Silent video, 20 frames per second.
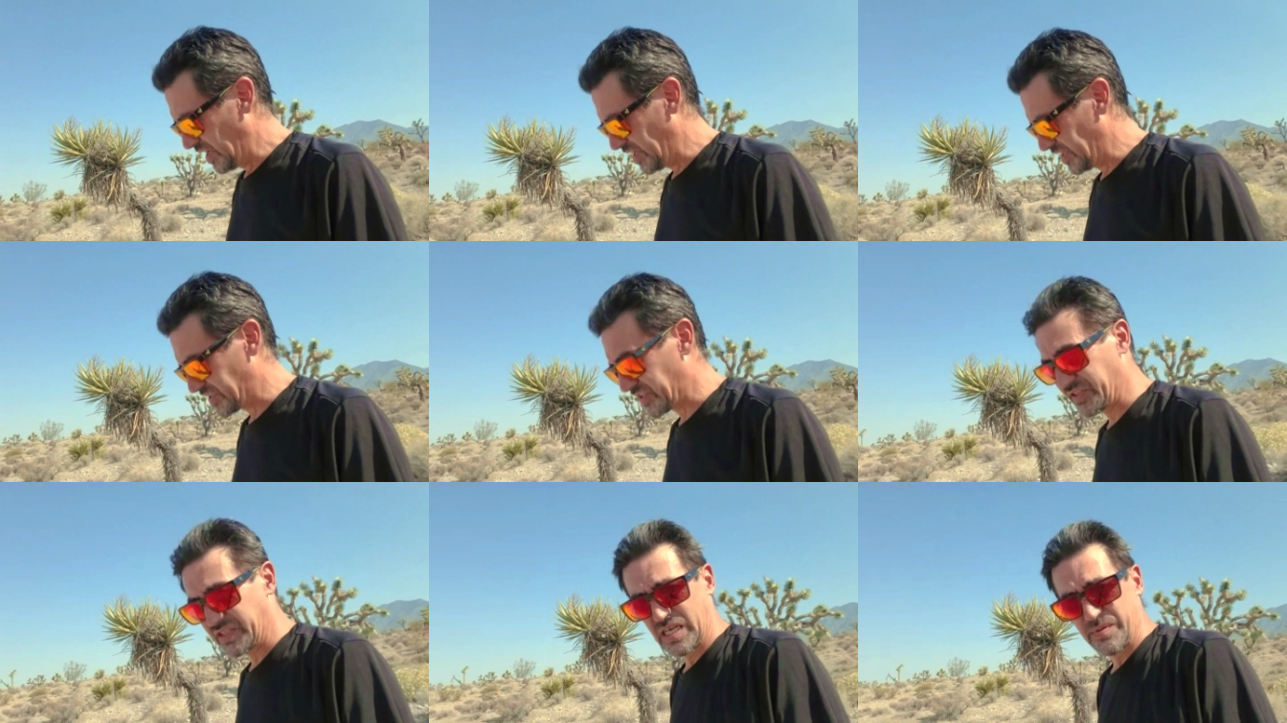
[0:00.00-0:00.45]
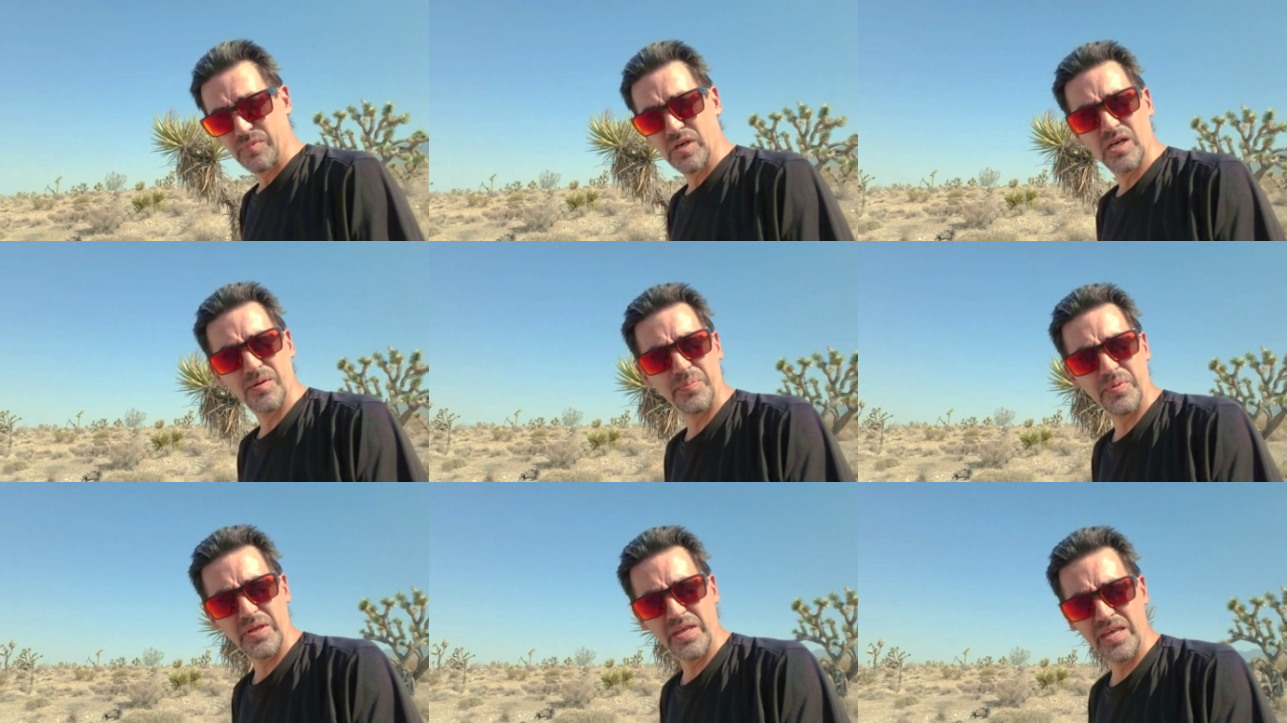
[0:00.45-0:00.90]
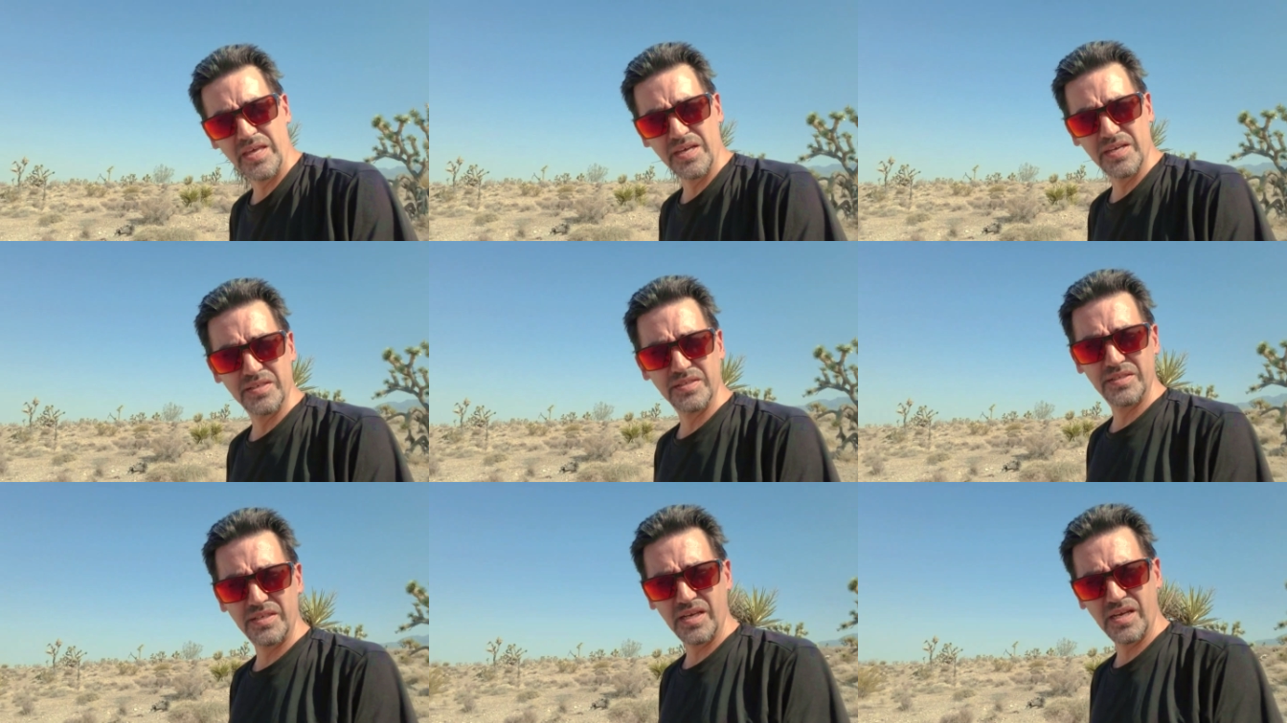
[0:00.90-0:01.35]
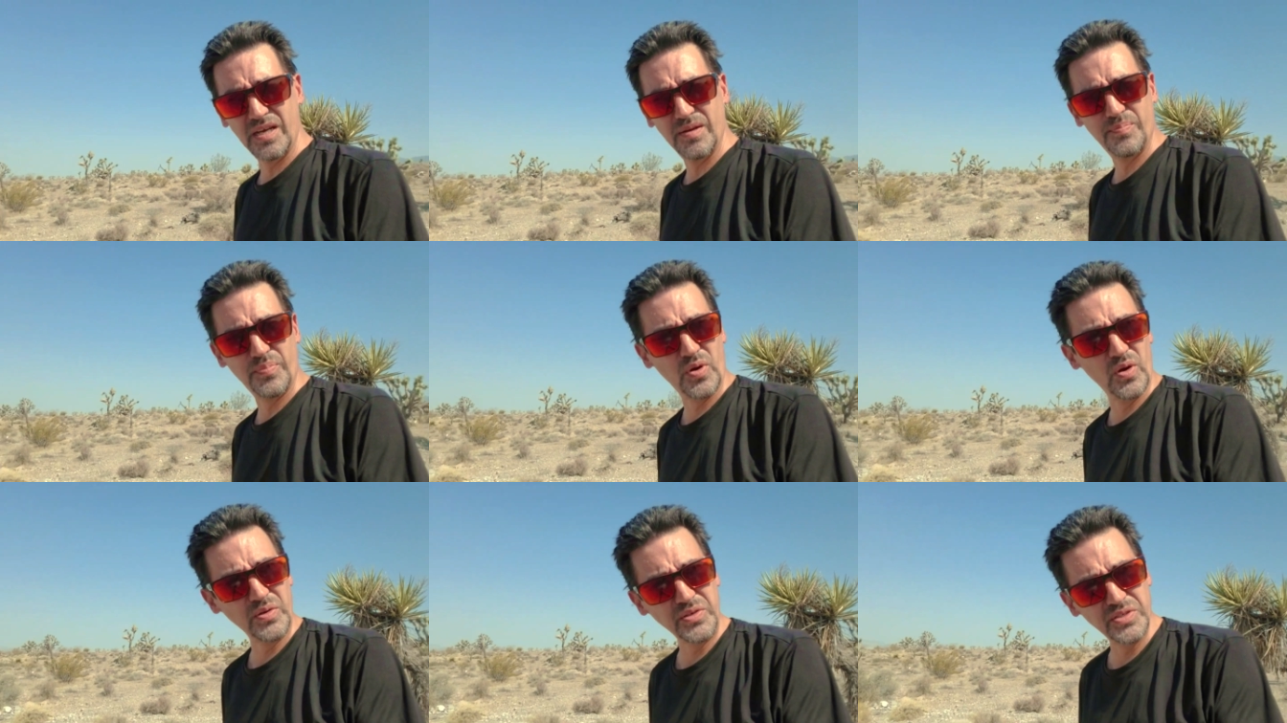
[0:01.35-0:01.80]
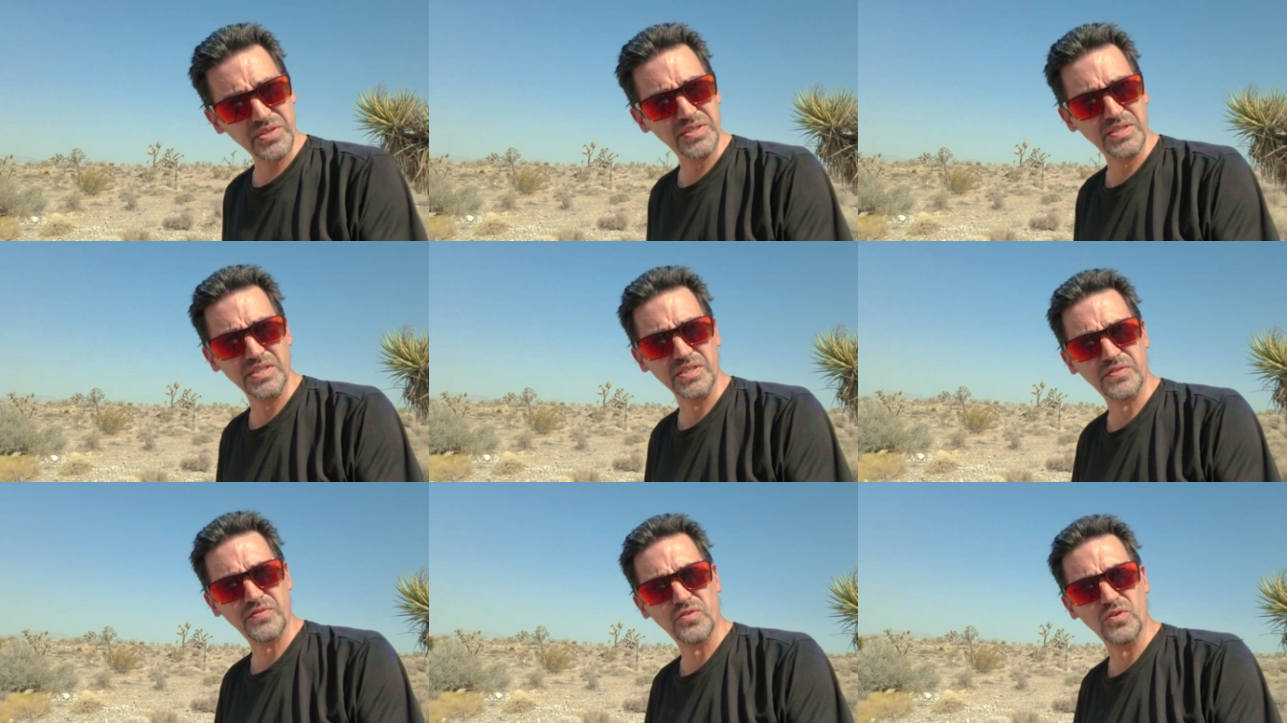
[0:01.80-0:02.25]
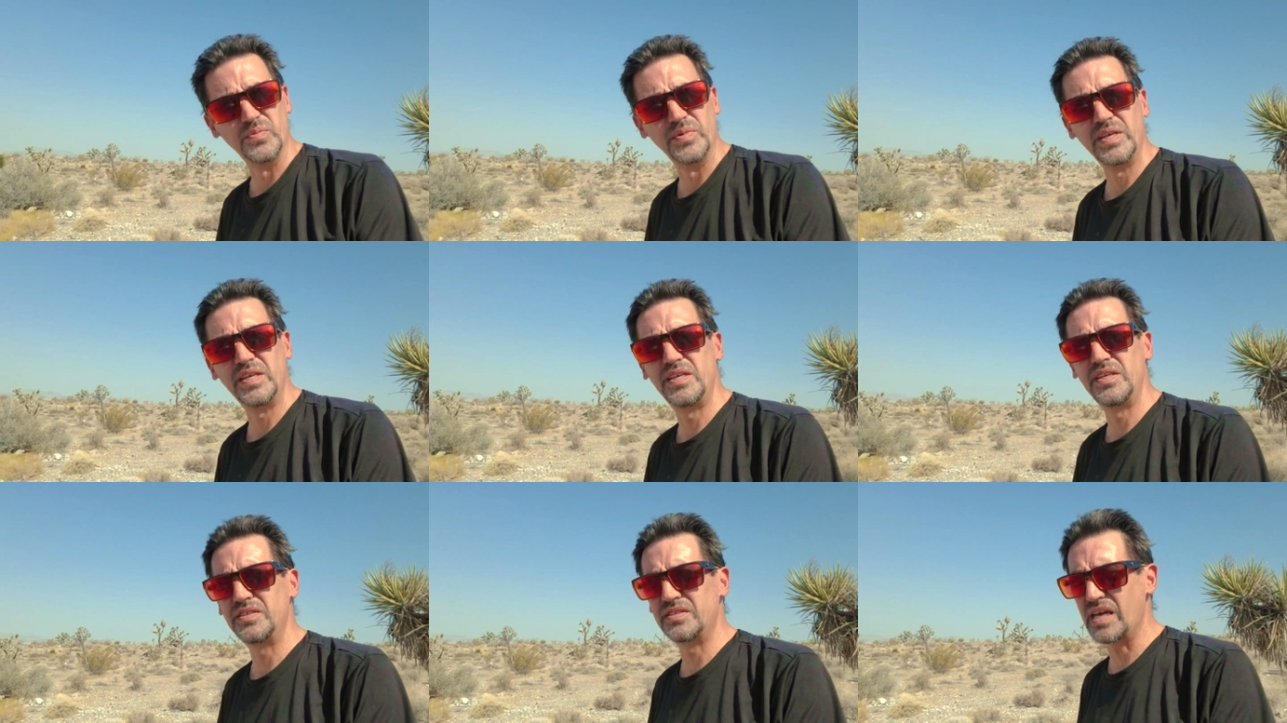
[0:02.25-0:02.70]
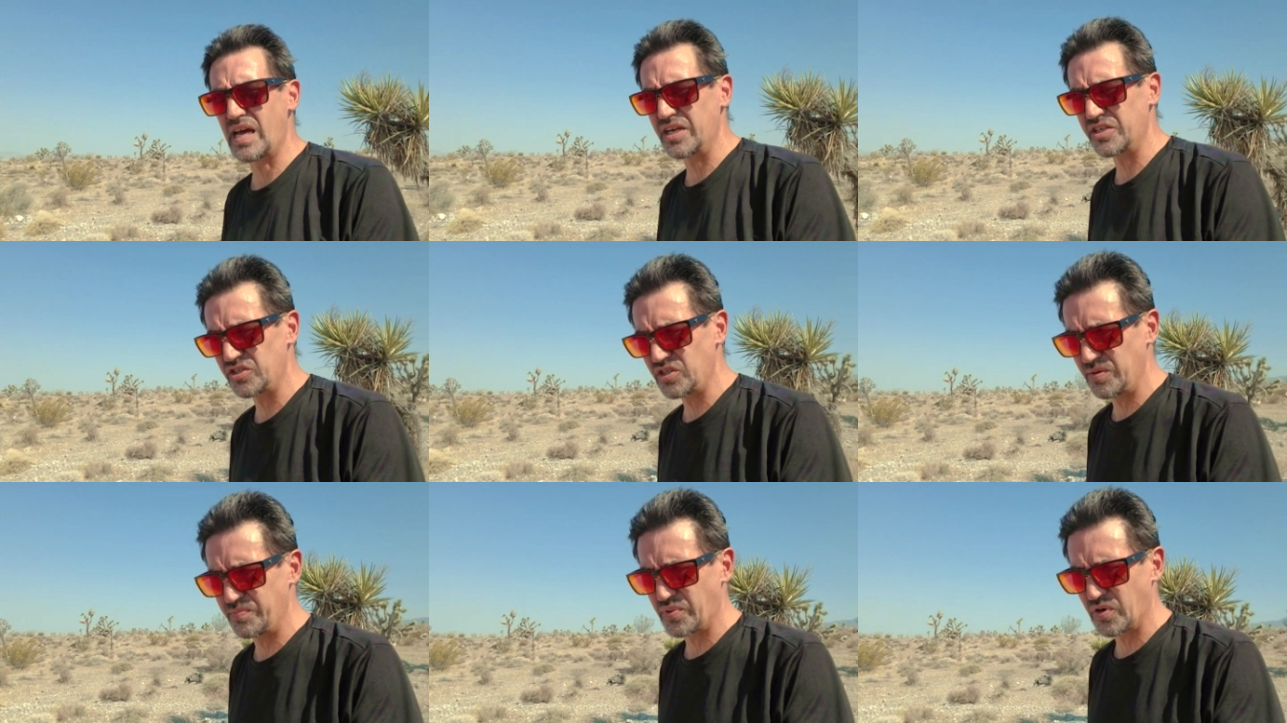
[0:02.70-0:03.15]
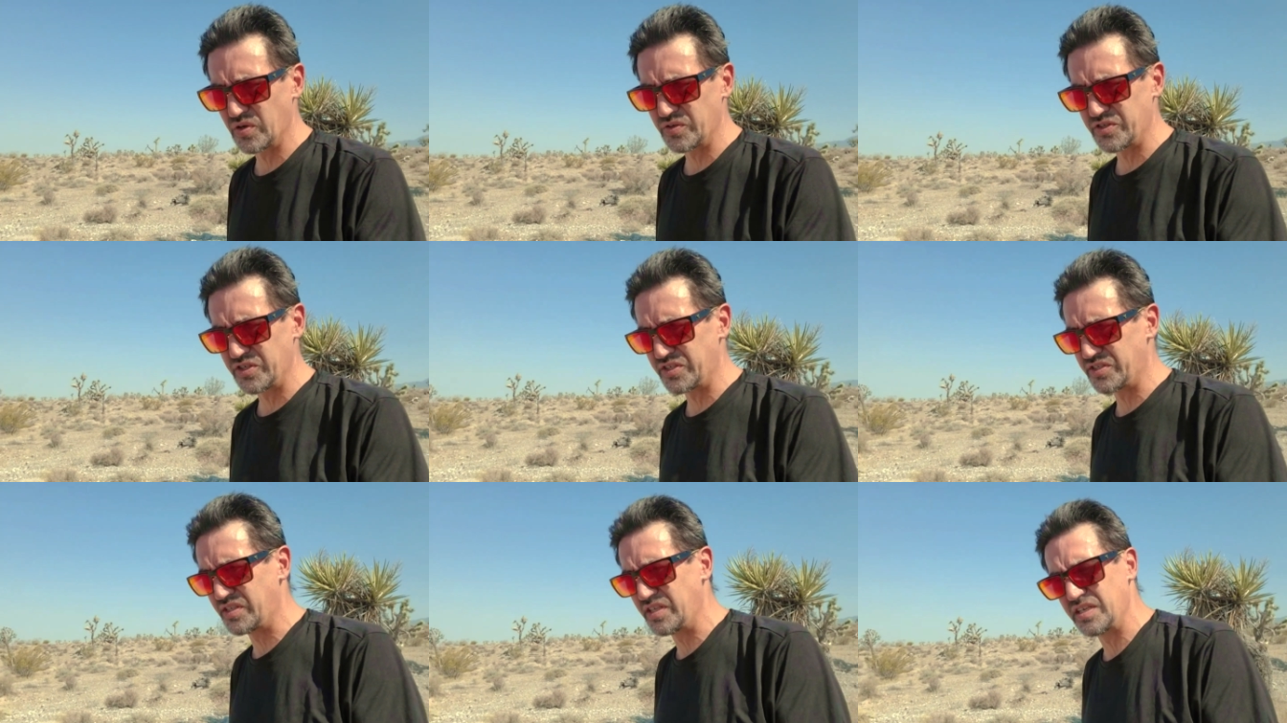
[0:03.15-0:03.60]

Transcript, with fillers: step up and purchase this for me. He's actually purchased the